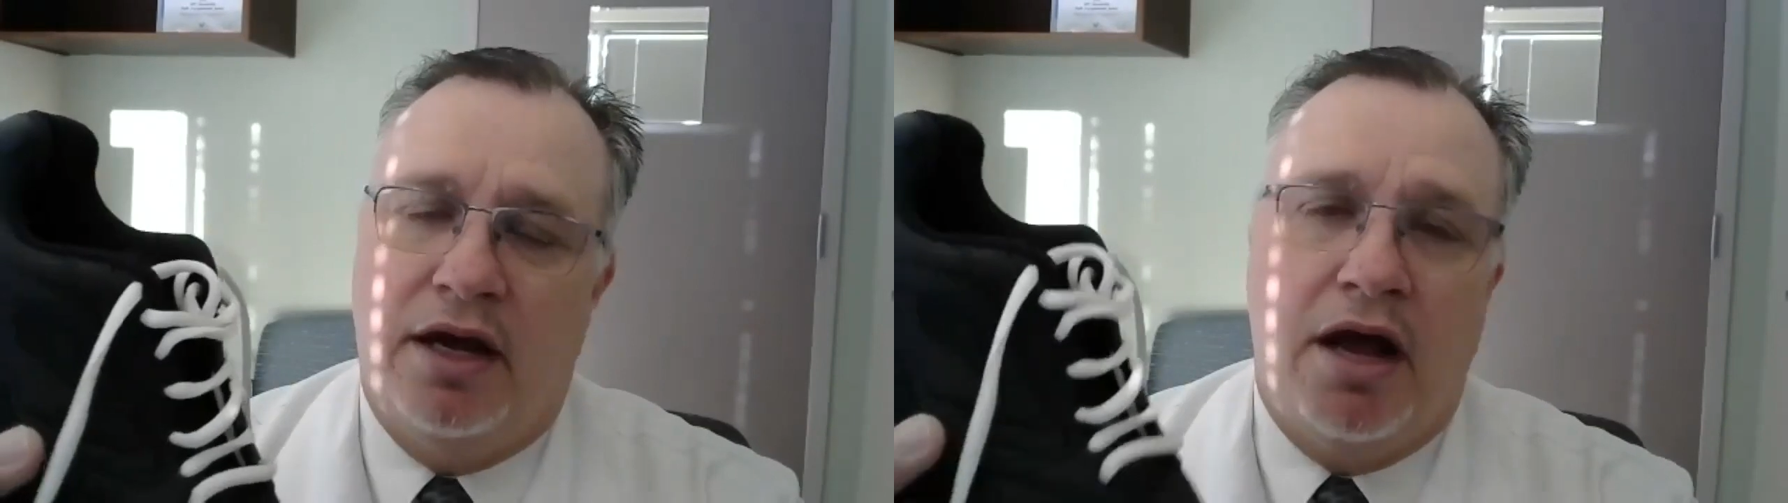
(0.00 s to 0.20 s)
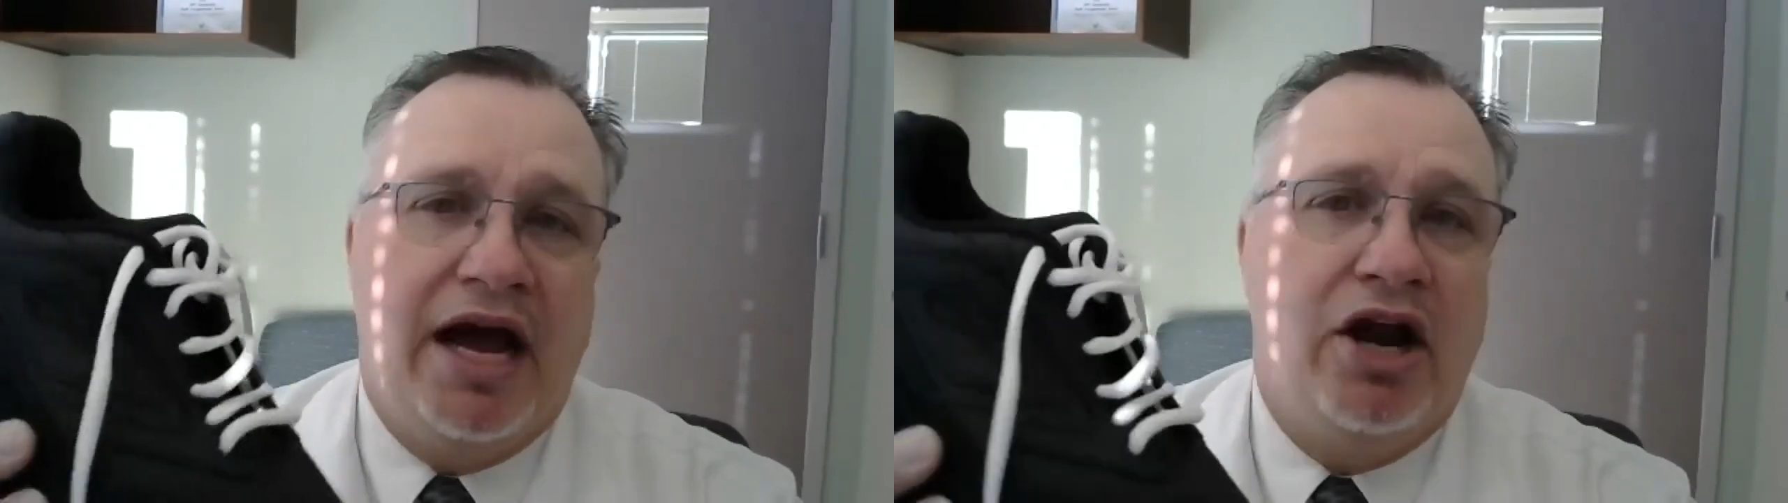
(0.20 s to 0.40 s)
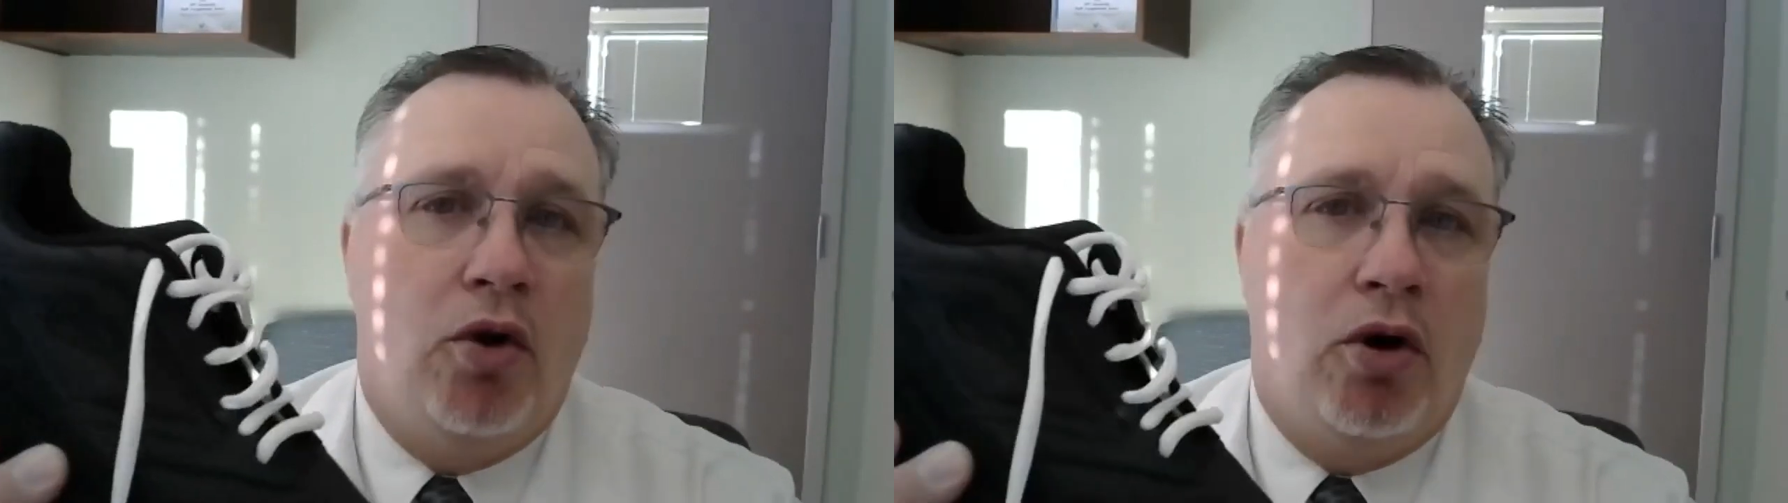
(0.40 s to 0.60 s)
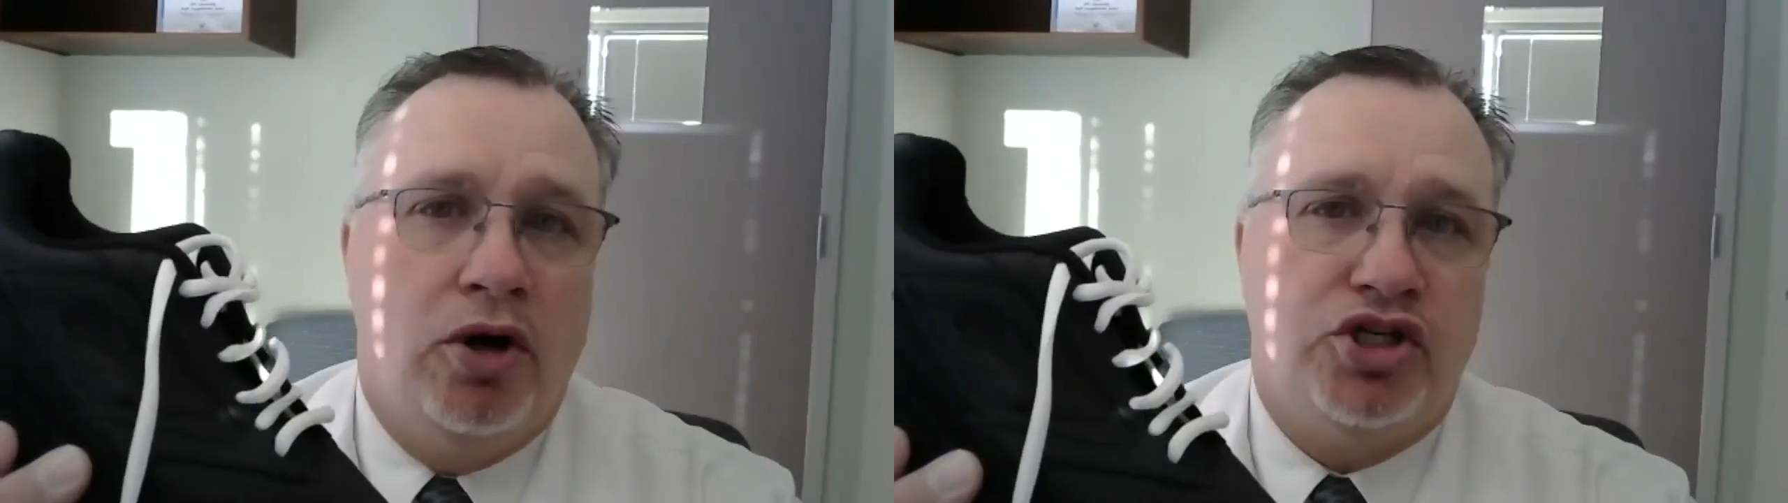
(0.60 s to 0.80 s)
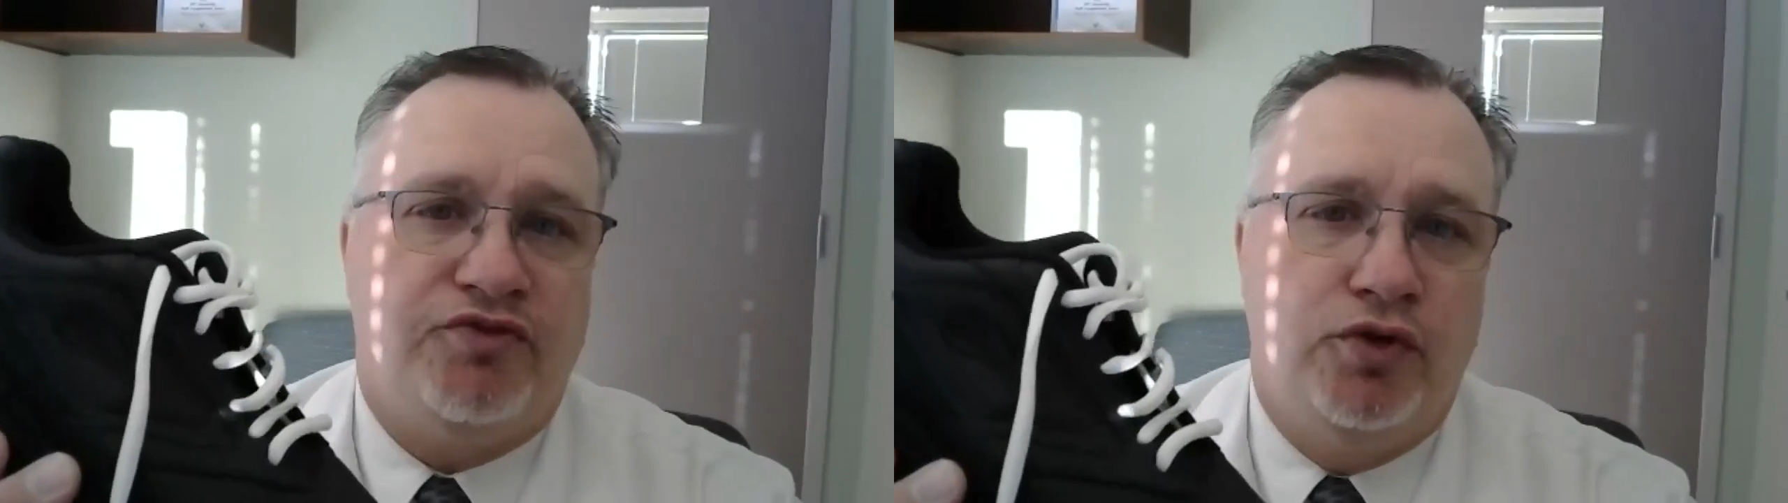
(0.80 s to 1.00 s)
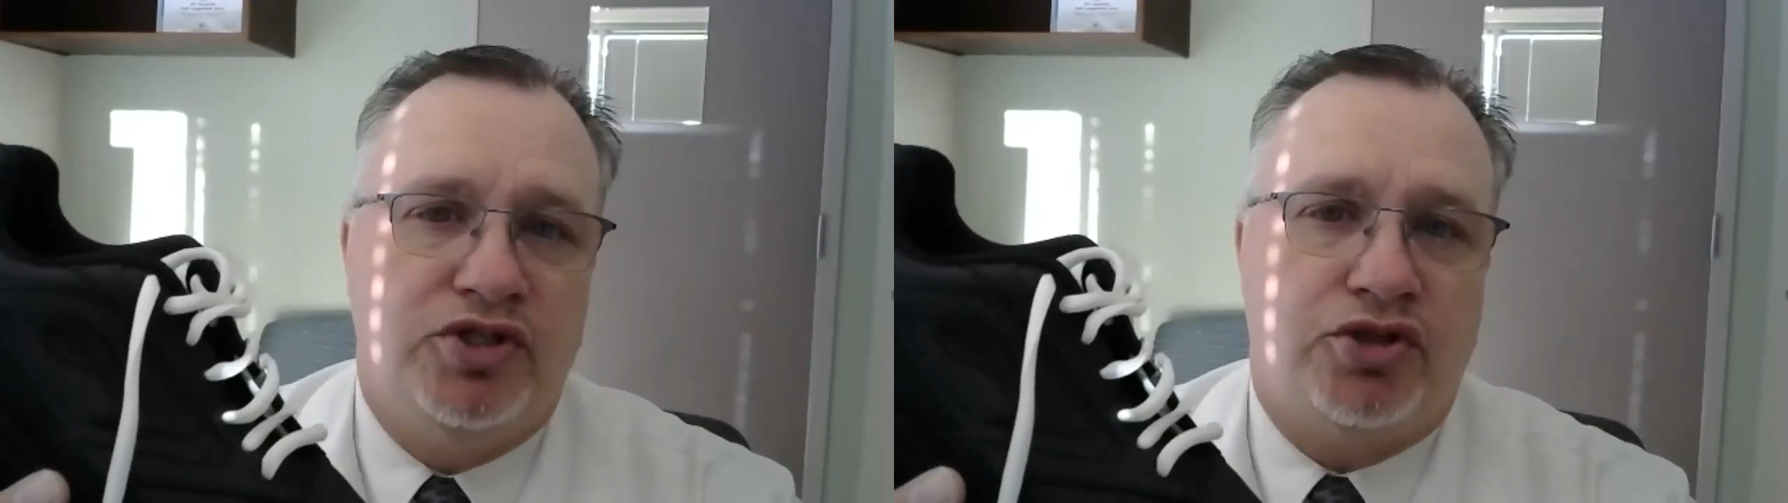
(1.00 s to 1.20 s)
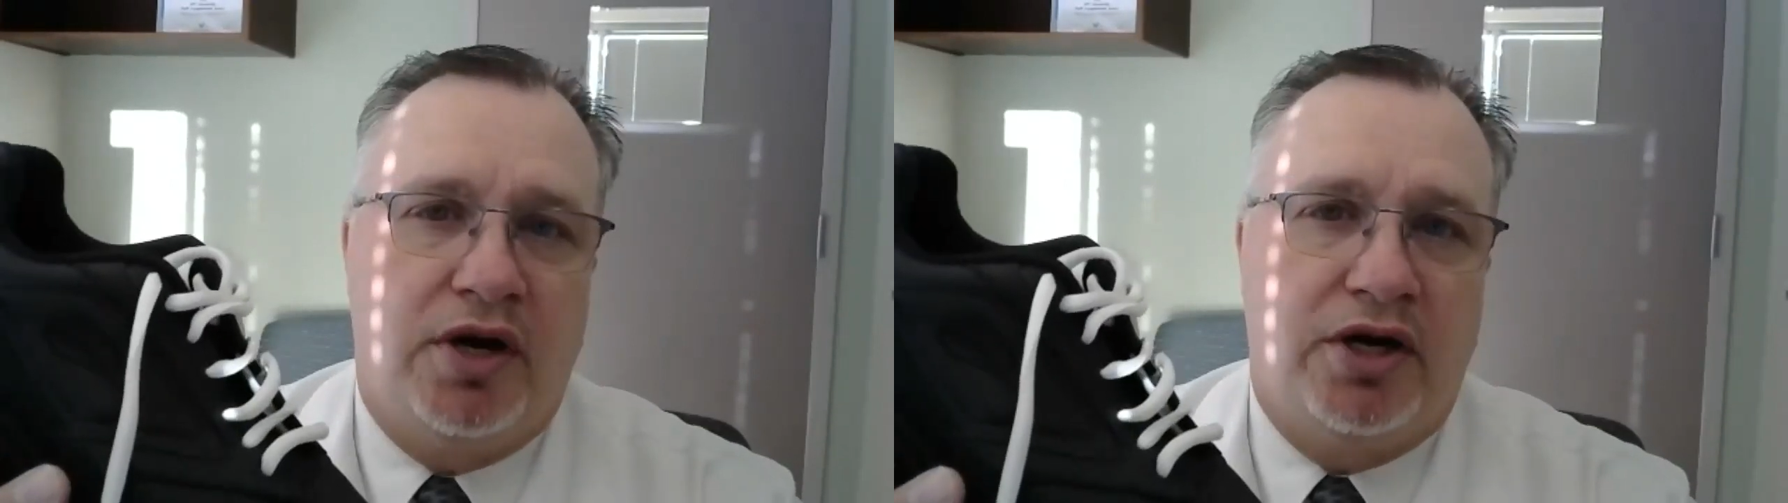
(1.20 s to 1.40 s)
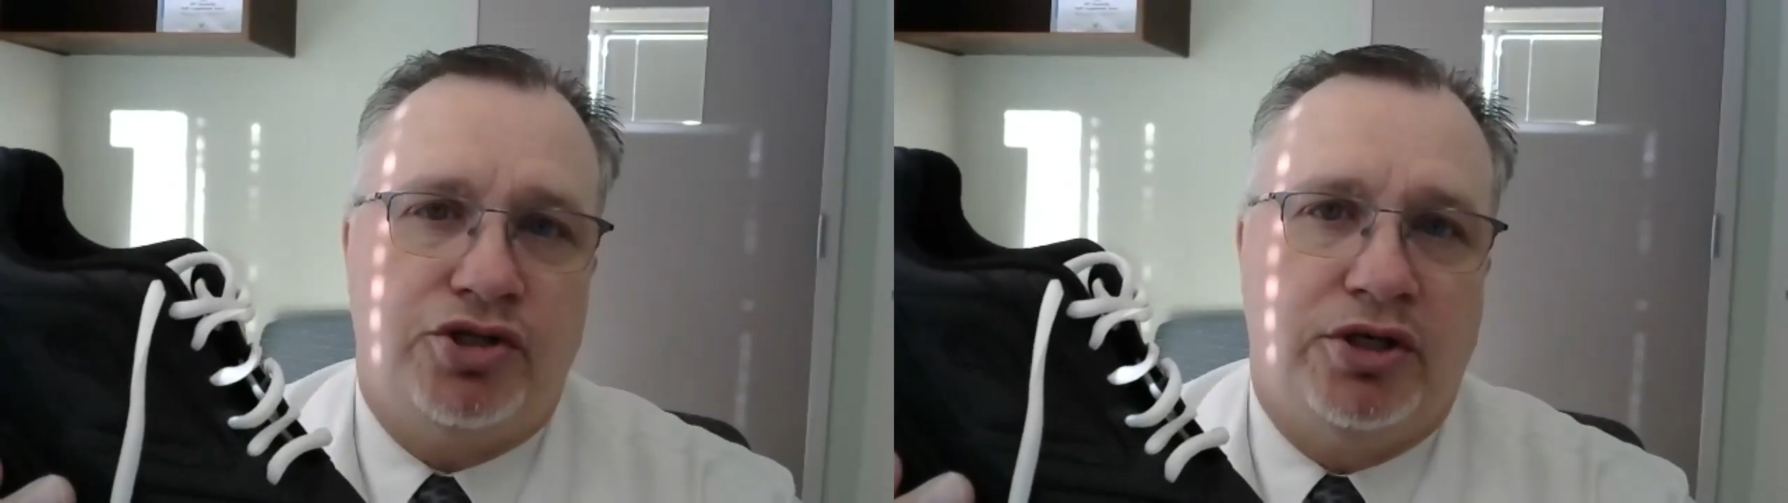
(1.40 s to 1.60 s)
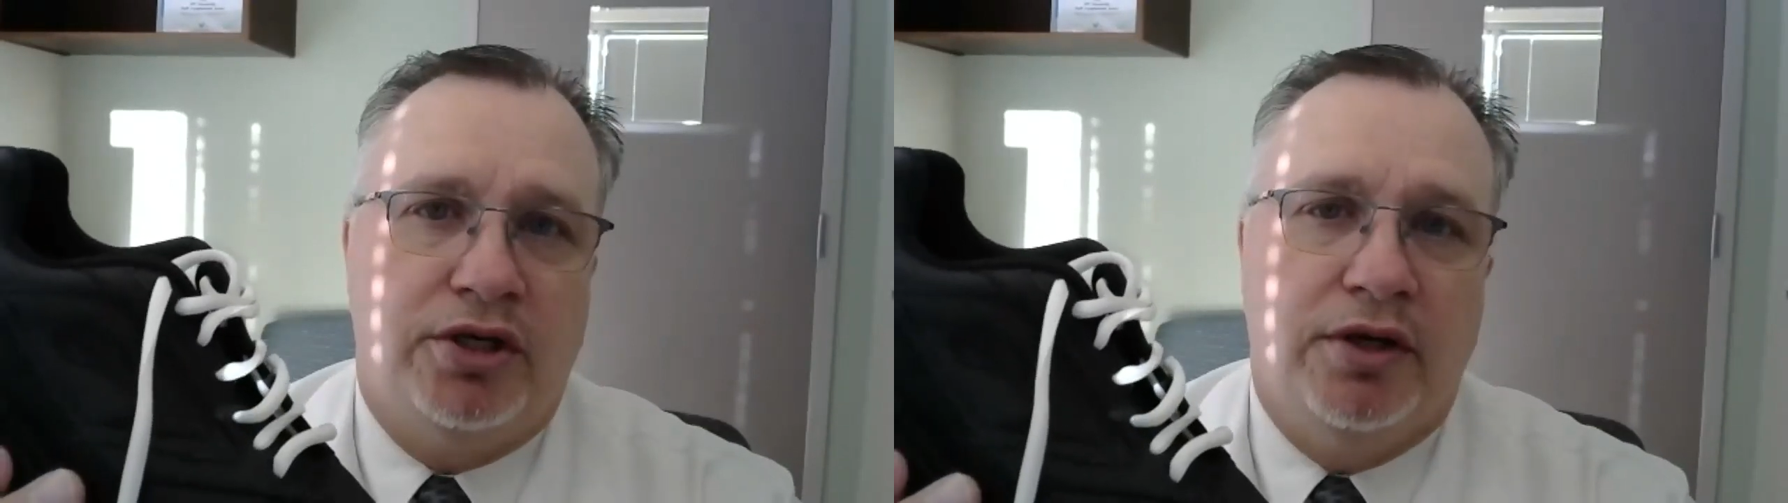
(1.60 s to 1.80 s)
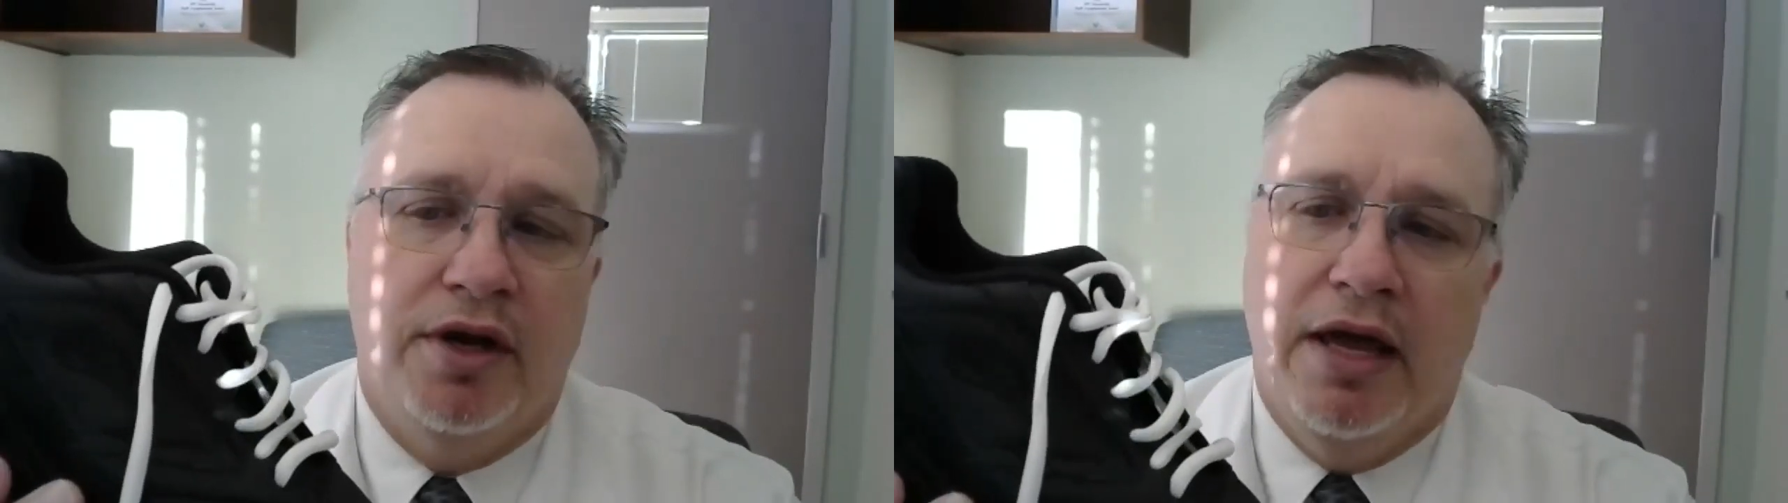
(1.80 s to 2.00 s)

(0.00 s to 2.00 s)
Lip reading: higher arched foot structure.